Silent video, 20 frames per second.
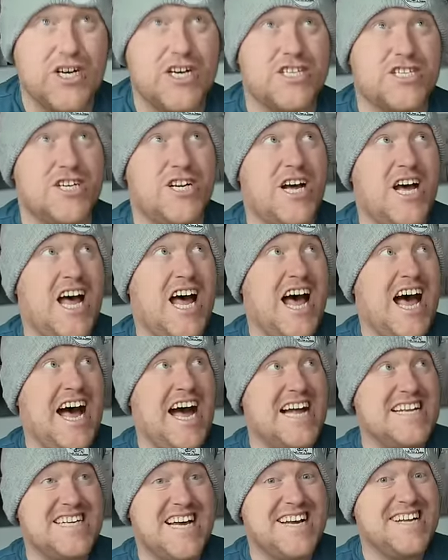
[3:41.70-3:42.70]
version,
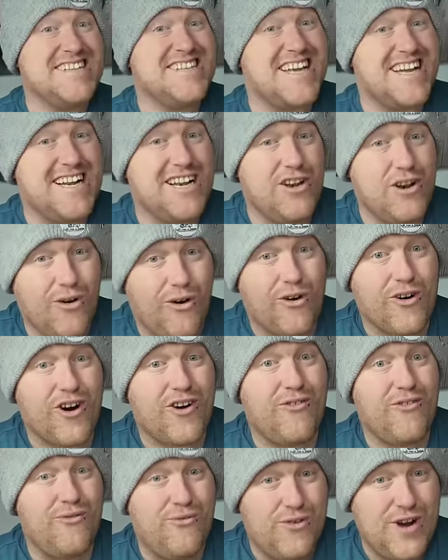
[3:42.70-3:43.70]
and they
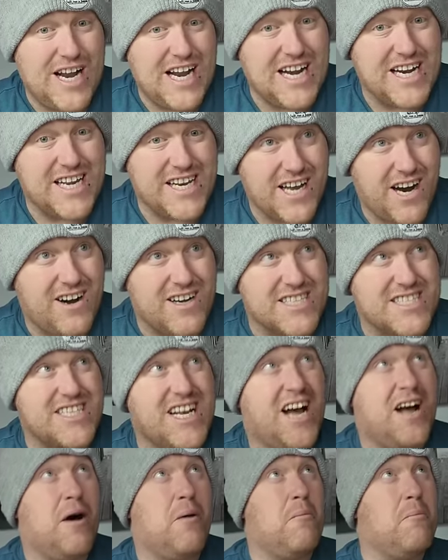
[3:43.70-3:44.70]
look really nice.
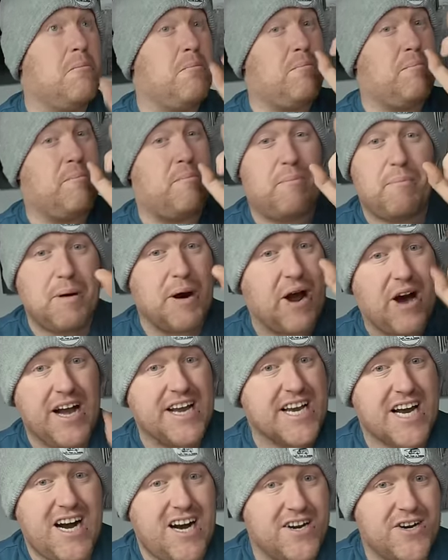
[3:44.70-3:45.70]
But
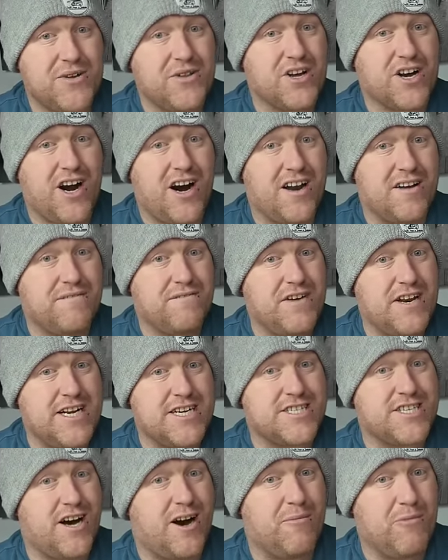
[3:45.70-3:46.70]
I can't do the kind of
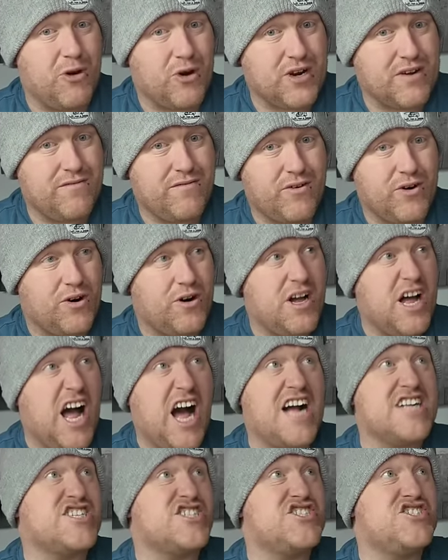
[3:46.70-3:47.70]
finish that I'm looking for.
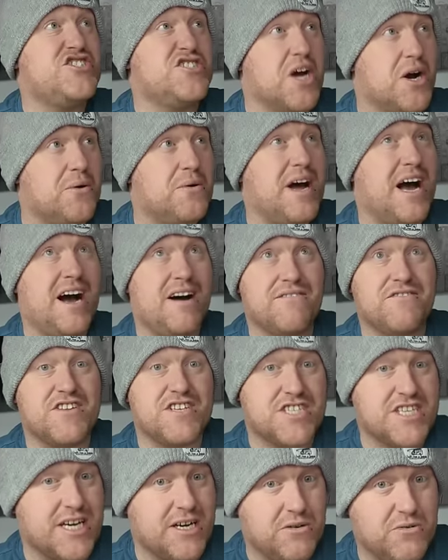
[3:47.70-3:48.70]
I just don't have
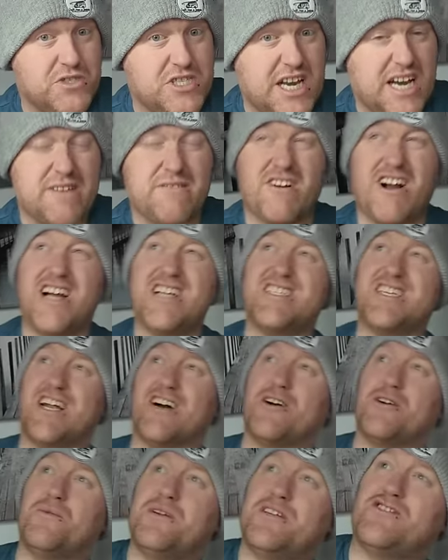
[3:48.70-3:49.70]
the skill set. Granted,
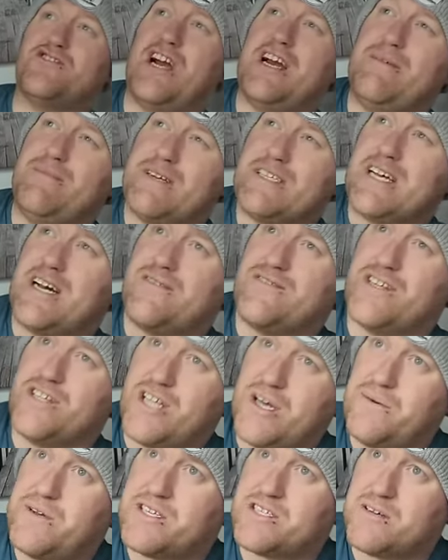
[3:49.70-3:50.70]
I could always train myself to
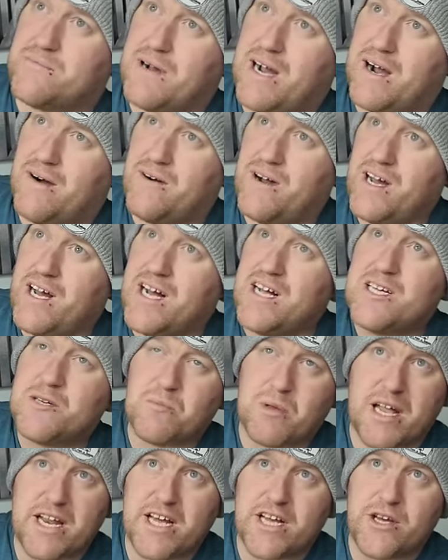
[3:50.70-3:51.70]
do it somehow.
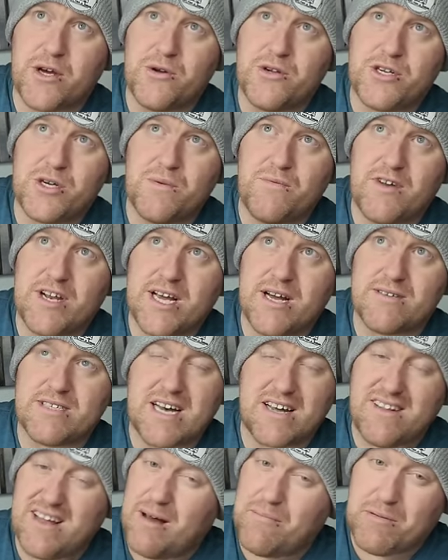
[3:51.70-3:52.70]
There's plenty of YouTube
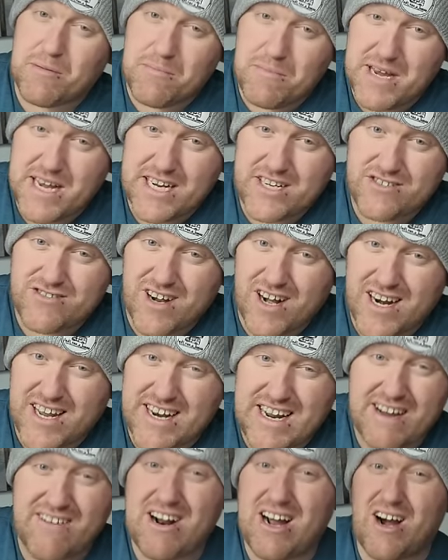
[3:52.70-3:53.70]
videos out there, but me, trial
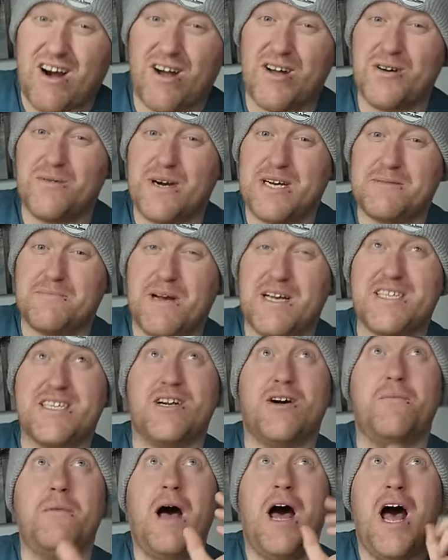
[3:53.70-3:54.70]
and error, I always
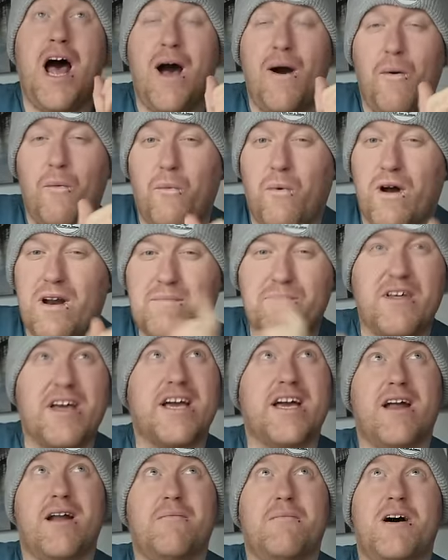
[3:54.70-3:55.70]
mess it up. What I'm
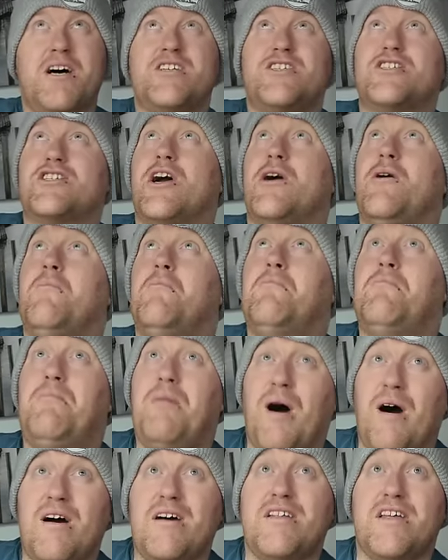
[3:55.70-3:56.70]
thinking, I might just go and
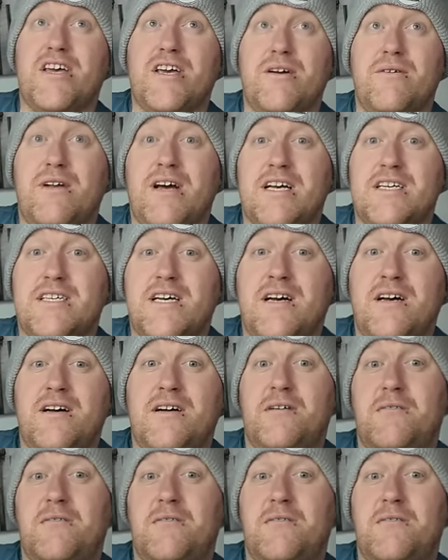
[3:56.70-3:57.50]
buy the units